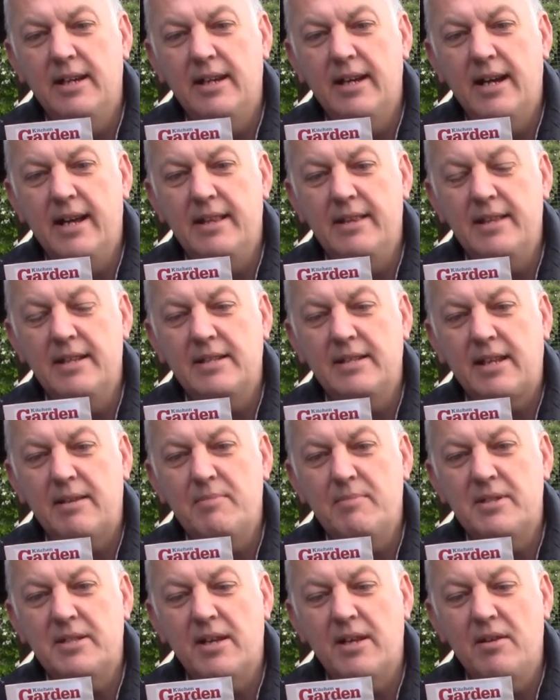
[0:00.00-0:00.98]
And this can
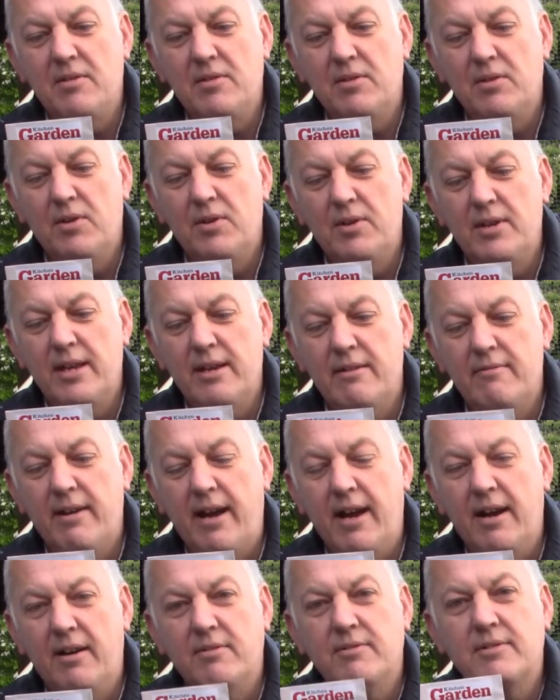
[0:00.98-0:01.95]
be sown all year
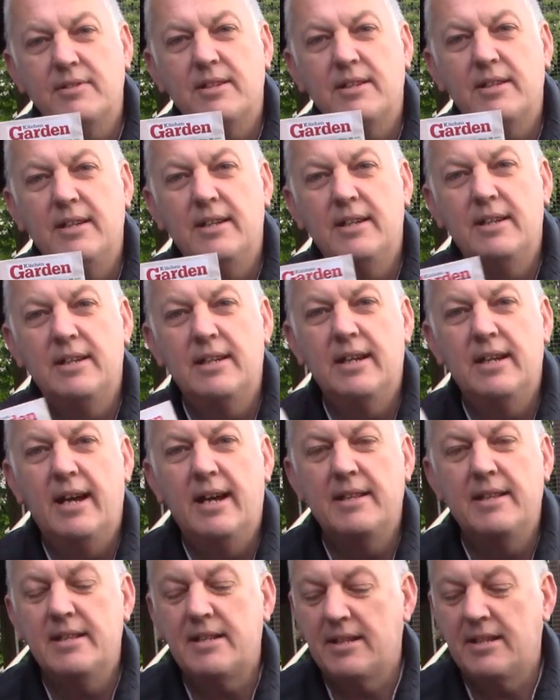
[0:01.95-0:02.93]
round.
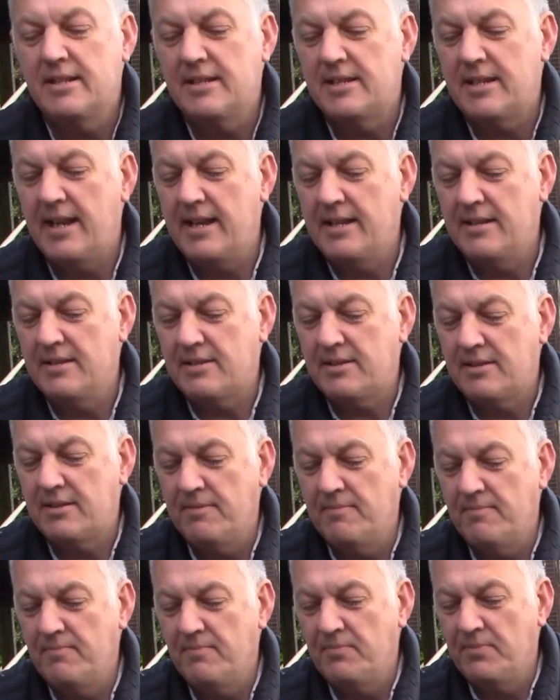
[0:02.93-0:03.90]
And this contains
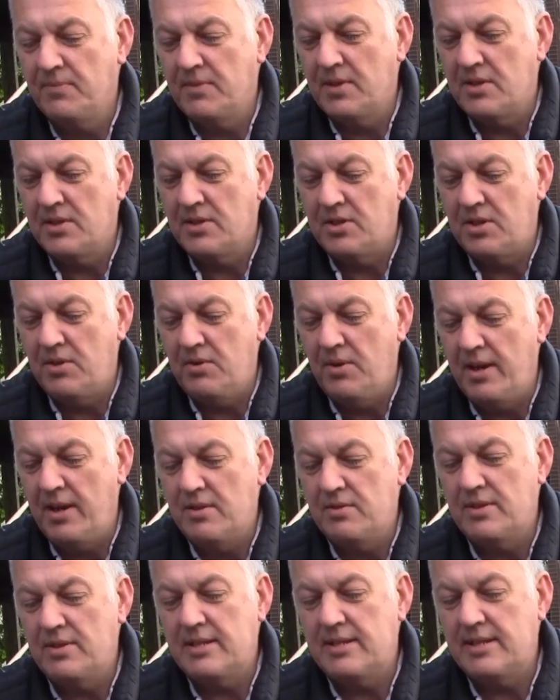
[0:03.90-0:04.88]

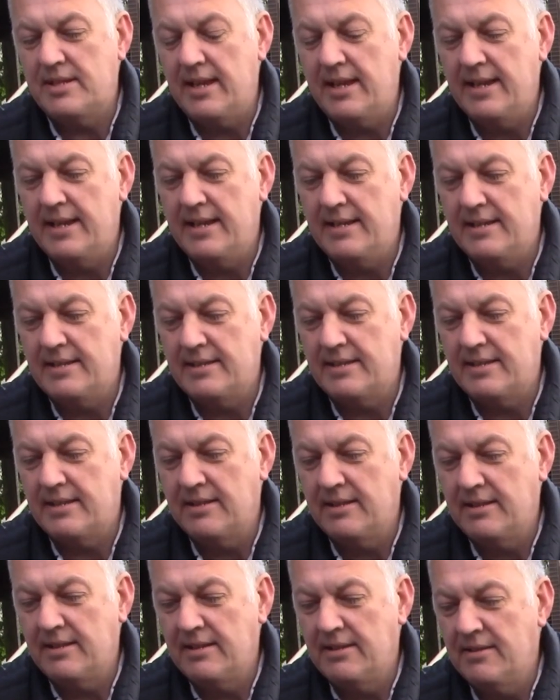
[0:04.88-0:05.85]
200 seeds.
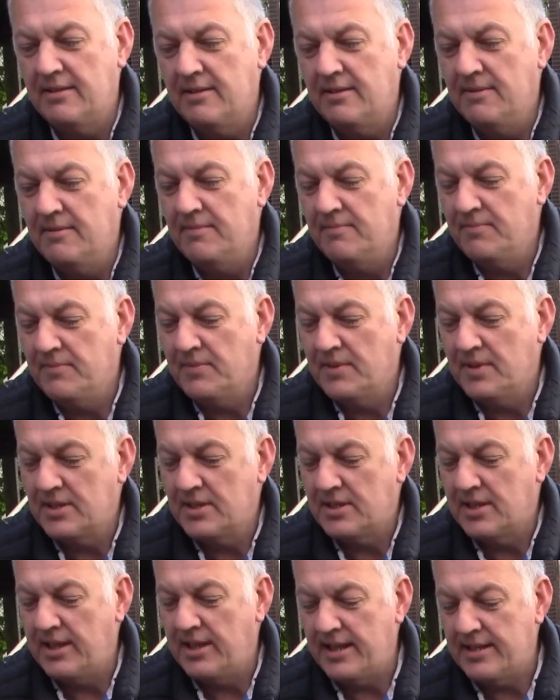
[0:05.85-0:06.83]

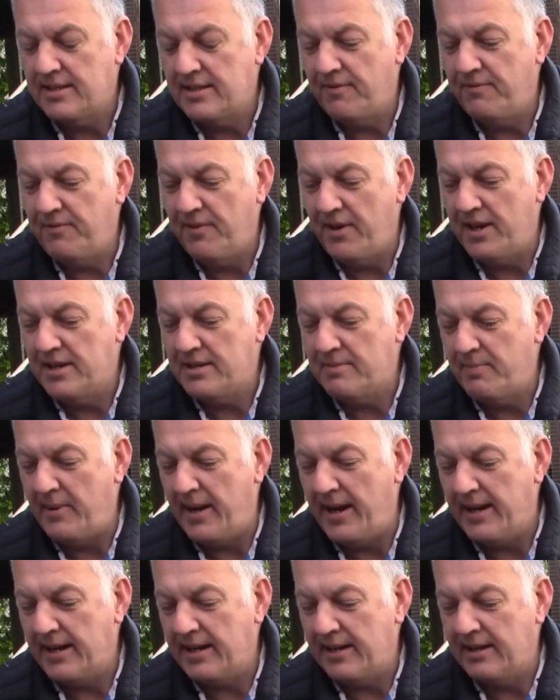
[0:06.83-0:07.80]
So that's the first
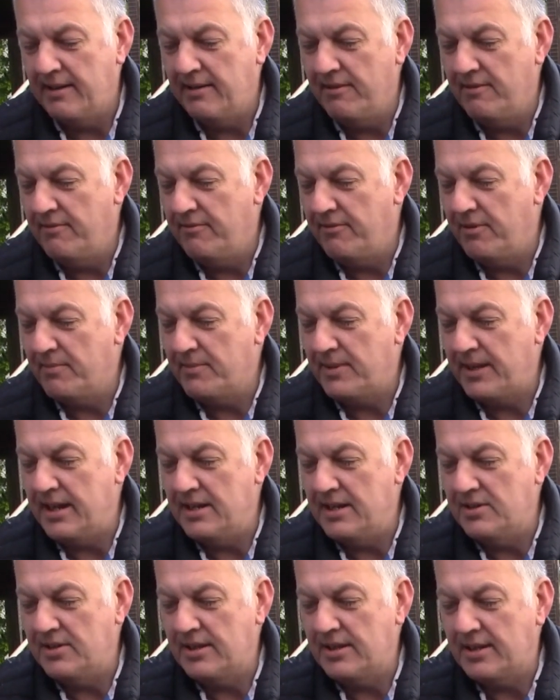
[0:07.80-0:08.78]
pack from
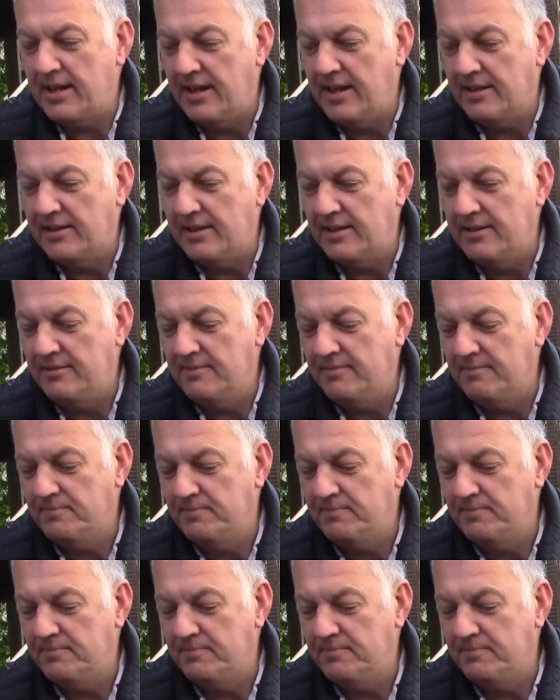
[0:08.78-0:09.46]
Kitchen Garden.